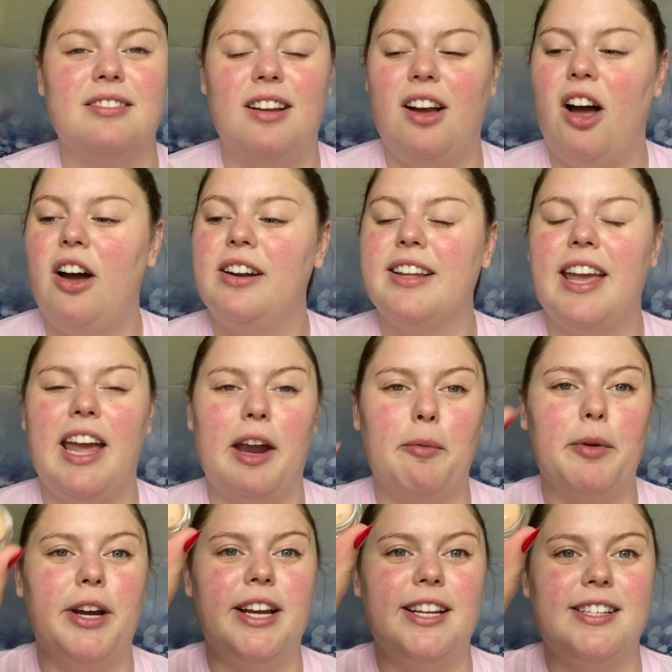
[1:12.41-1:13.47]
On
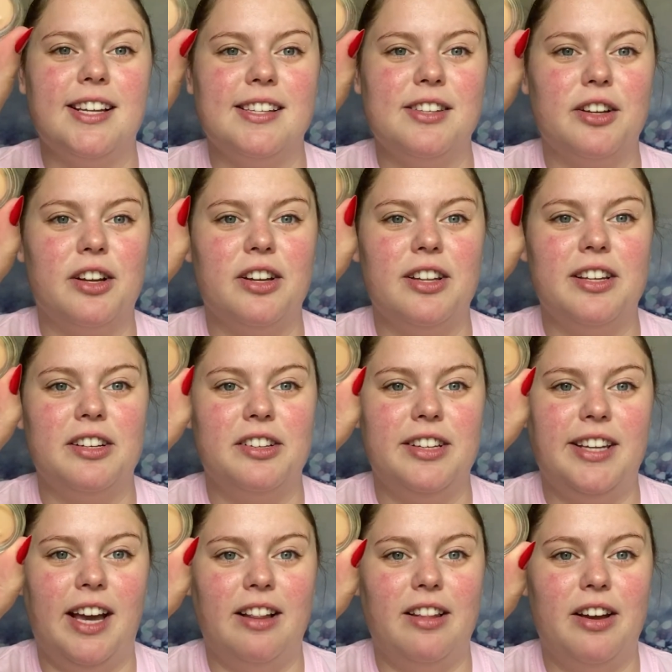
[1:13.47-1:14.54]
camera, it does look a little
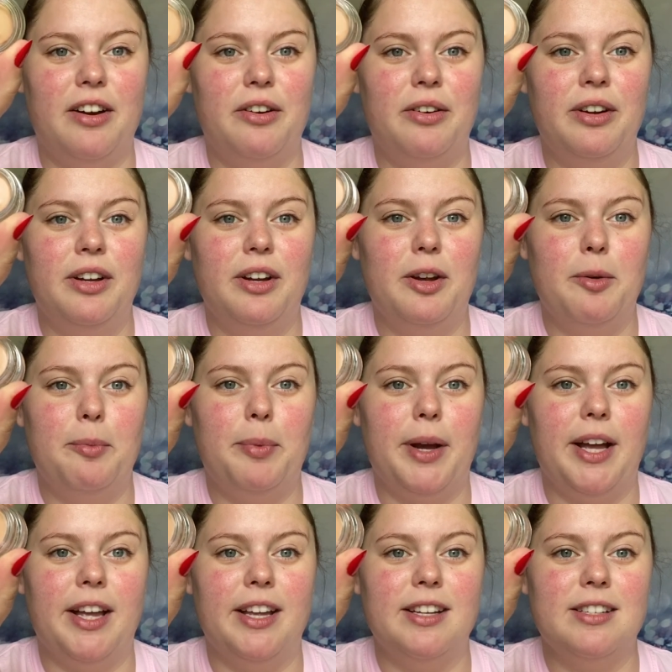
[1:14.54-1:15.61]
yellow,
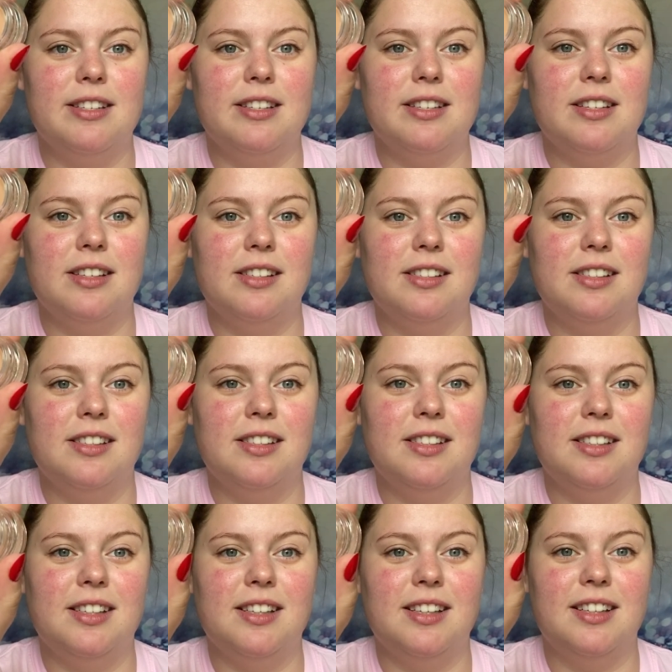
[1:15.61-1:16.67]
but
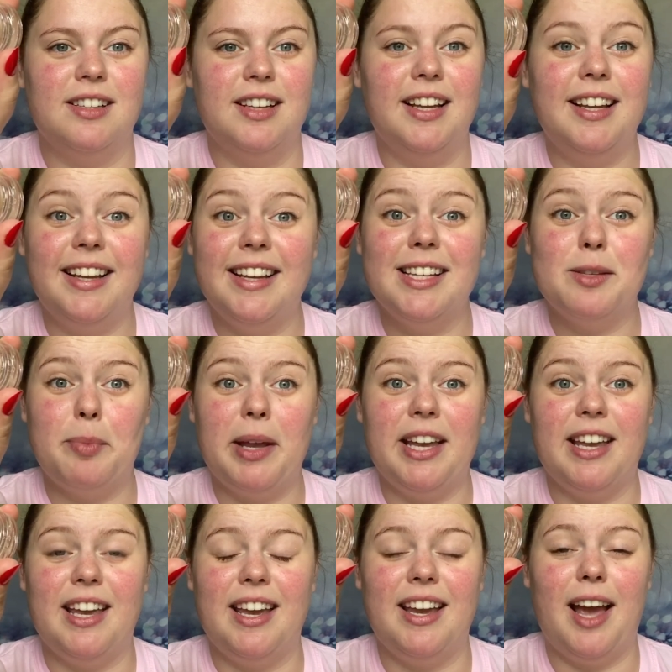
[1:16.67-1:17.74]
it is
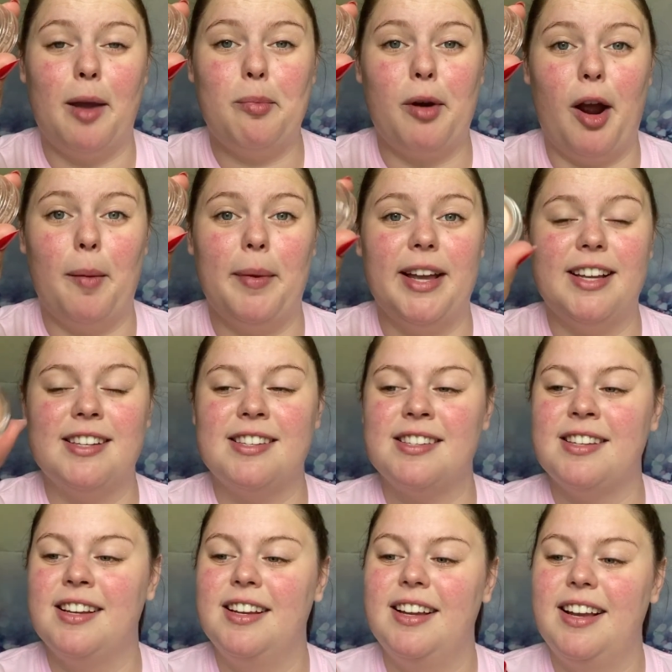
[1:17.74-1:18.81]
pinky, I
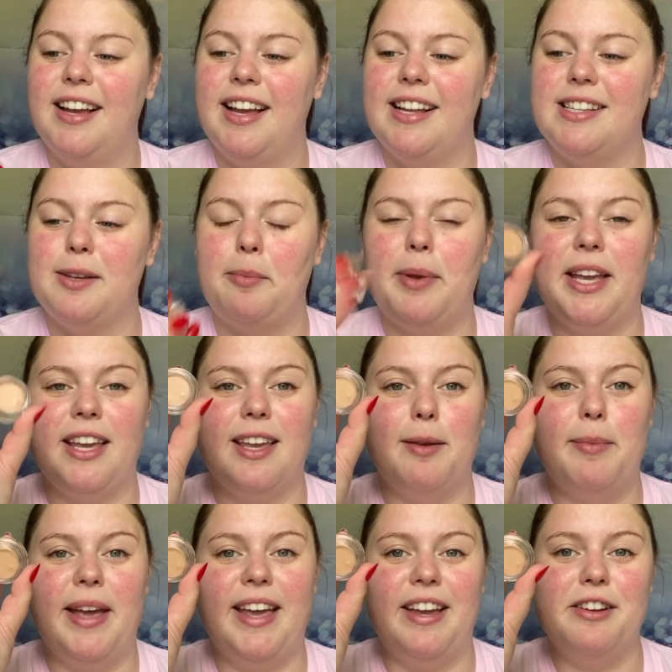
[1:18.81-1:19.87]
promise. It's a pinky
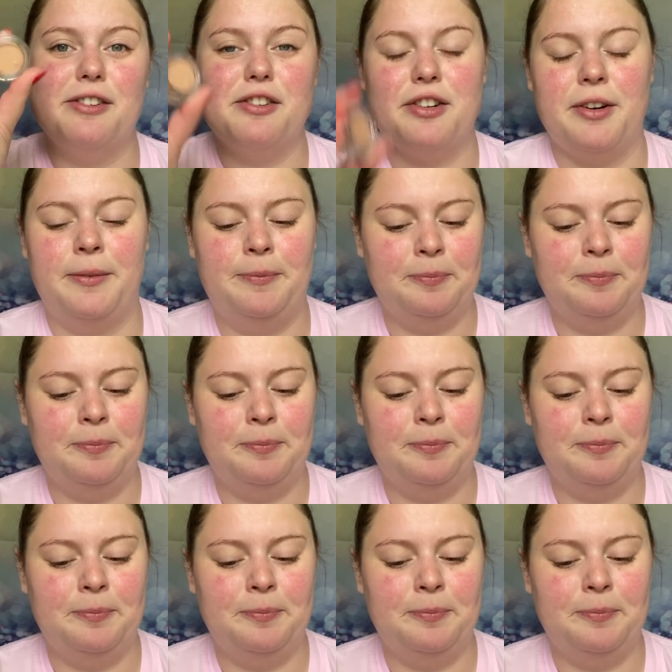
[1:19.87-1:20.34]
beige.